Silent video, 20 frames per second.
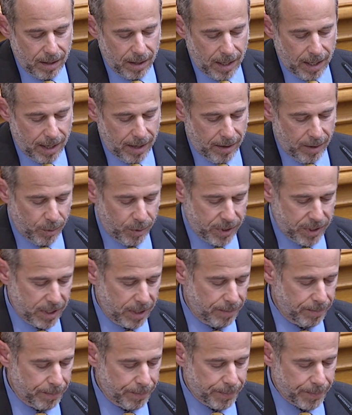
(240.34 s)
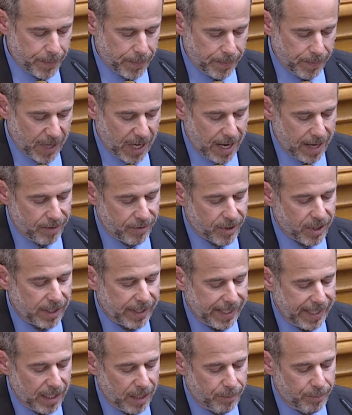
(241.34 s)
there was some kind of
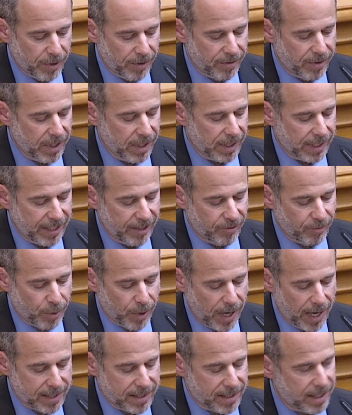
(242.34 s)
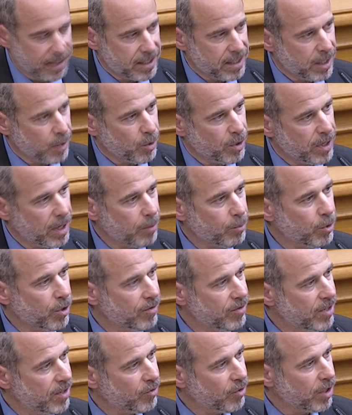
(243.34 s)
cleanup of the leave process. There were a number
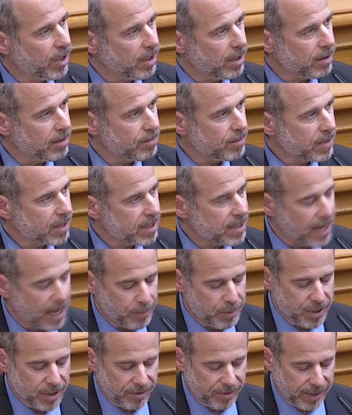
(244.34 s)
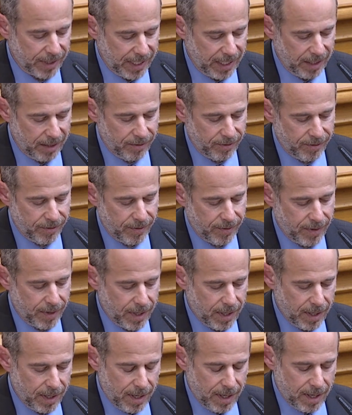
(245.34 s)
of different types of leave,
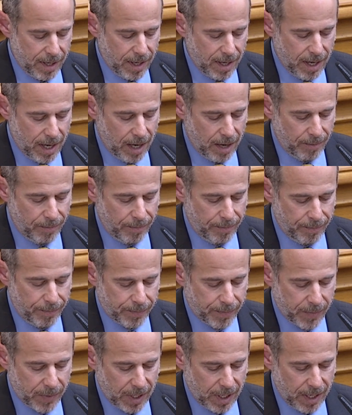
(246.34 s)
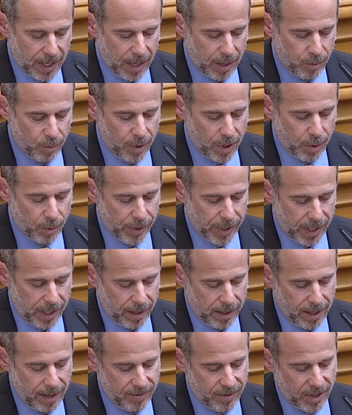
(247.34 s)
and what
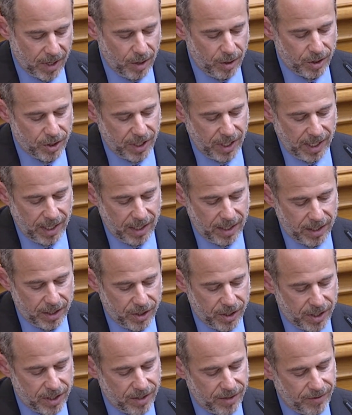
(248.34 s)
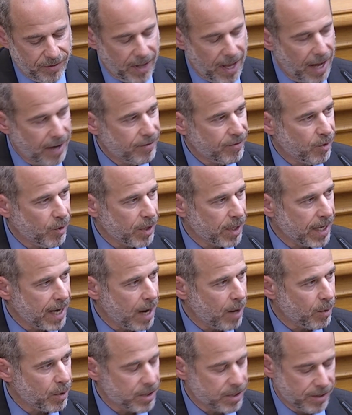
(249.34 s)
we have negotiated is just a flat 40
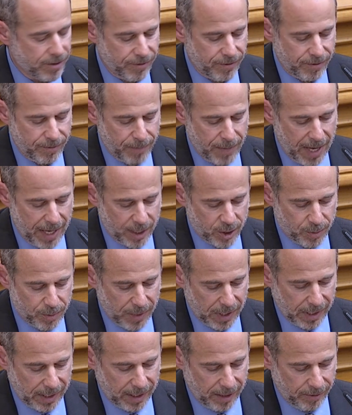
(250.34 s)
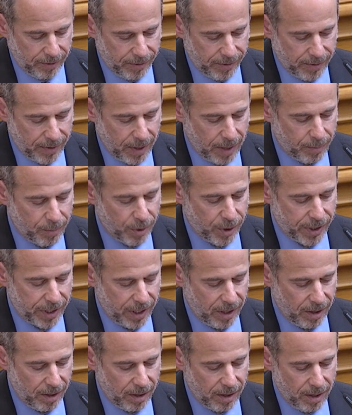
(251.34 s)
hours of management leave per
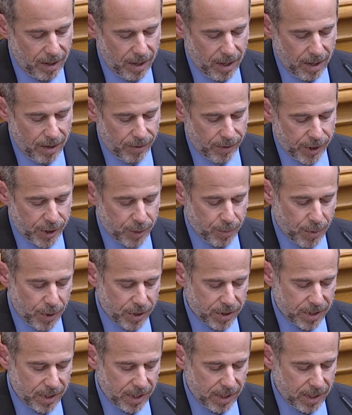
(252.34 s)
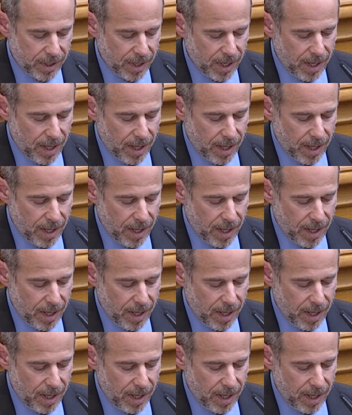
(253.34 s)
year for each person.